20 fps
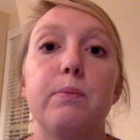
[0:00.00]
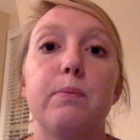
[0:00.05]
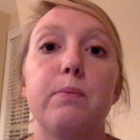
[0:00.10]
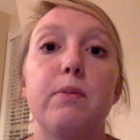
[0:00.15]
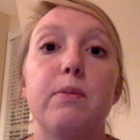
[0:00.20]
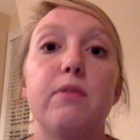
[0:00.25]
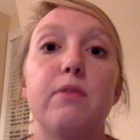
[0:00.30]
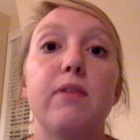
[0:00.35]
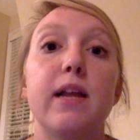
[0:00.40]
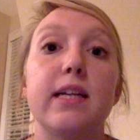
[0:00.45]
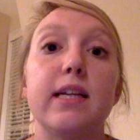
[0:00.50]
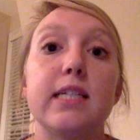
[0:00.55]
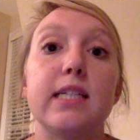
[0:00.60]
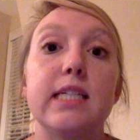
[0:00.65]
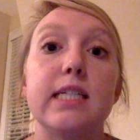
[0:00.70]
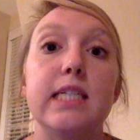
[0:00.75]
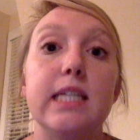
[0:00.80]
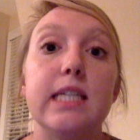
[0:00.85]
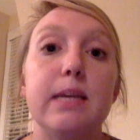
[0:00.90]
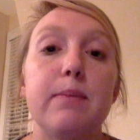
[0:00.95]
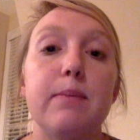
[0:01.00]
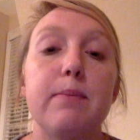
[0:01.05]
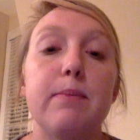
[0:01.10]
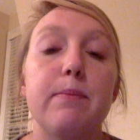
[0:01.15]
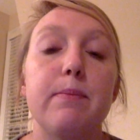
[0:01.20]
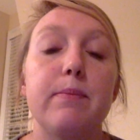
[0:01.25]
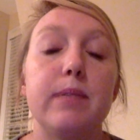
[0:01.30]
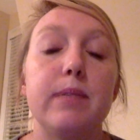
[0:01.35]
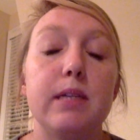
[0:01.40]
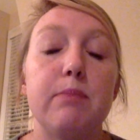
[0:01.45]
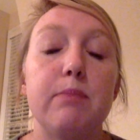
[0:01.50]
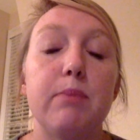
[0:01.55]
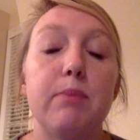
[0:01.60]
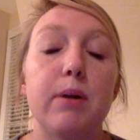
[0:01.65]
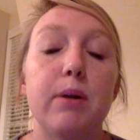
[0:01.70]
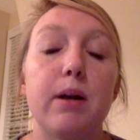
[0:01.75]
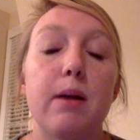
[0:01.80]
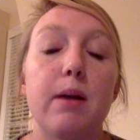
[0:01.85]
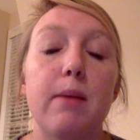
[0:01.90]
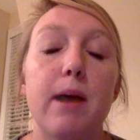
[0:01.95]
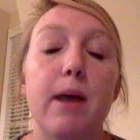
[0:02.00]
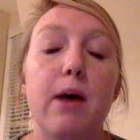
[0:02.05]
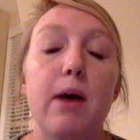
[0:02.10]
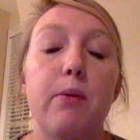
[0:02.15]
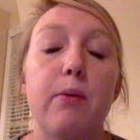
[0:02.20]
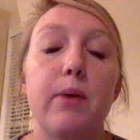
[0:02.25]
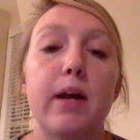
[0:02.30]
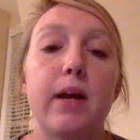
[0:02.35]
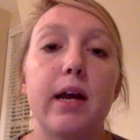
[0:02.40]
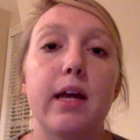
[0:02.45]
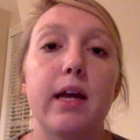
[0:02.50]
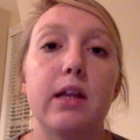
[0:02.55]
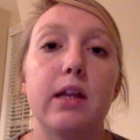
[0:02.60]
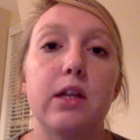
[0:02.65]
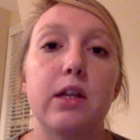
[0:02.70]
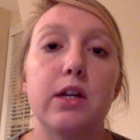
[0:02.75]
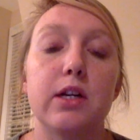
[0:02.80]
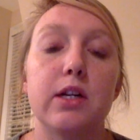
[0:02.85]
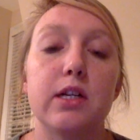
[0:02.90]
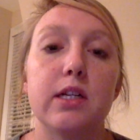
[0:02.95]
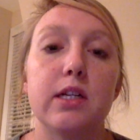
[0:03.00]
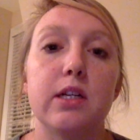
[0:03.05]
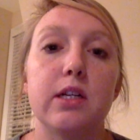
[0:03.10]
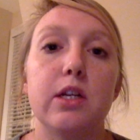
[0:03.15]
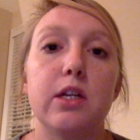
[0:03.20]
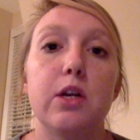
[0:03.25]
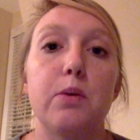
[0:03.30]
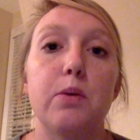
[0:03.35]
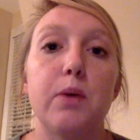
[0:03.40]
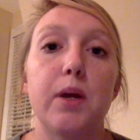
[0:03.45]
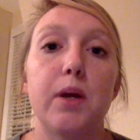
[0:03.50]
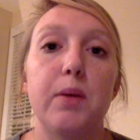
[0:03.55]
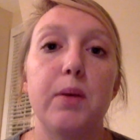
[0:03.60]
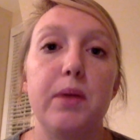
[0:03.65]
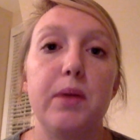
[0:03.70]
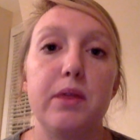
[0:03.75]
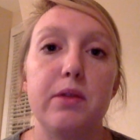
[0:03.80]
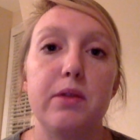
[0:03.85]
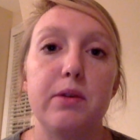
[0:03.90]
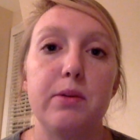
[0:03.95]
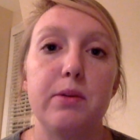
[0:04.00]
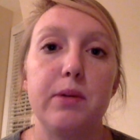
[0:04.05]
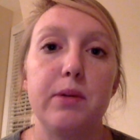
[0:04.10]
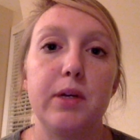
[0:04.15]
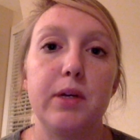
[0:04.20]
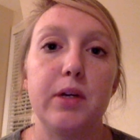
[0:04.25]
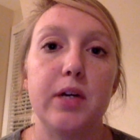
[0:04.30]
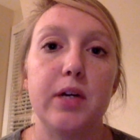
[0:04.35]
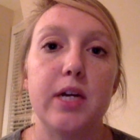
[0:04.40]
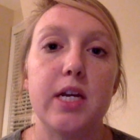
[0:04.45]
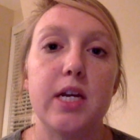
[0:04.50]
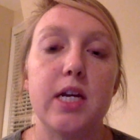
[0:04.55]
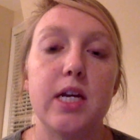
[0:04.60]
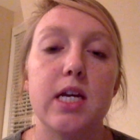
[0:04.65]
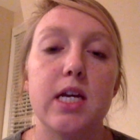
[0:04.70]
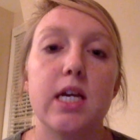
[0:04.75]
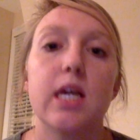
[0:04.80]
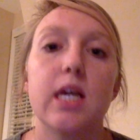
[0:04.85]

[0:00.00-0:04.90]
reflect deeper about what I had learned and, what I went through when creating